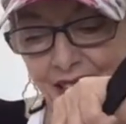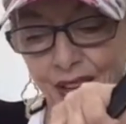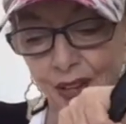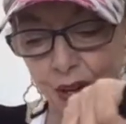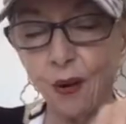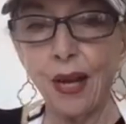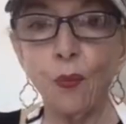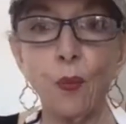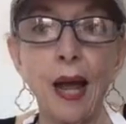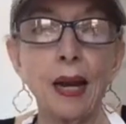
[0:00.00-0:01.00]
You know, it
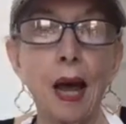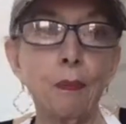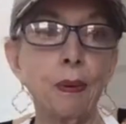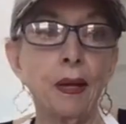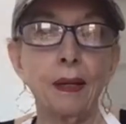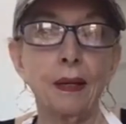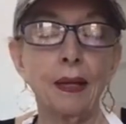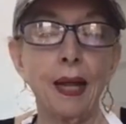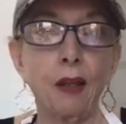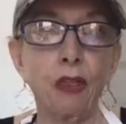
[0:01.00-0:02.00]
went up
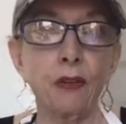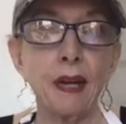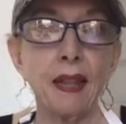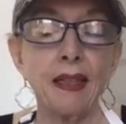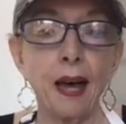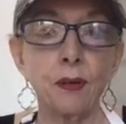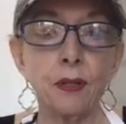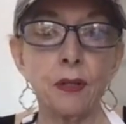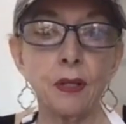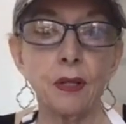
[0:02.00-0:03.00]
like
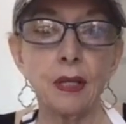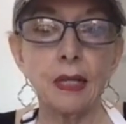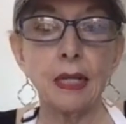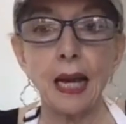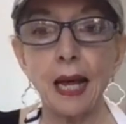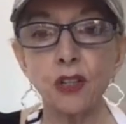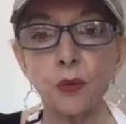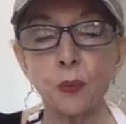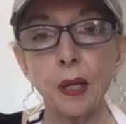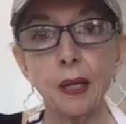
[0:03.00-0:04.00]
30,000 since
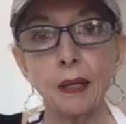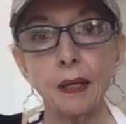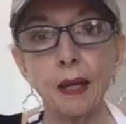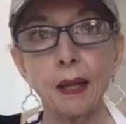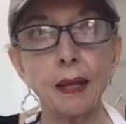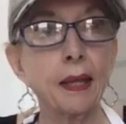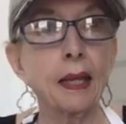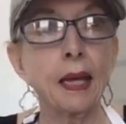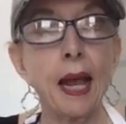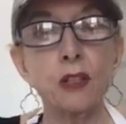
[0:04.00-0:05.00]
last week, and then the
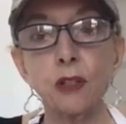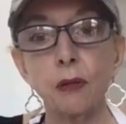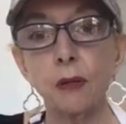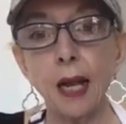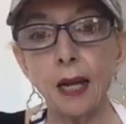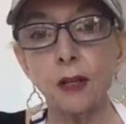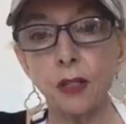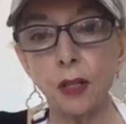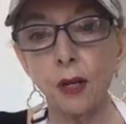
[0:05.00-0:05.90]
last 2 days,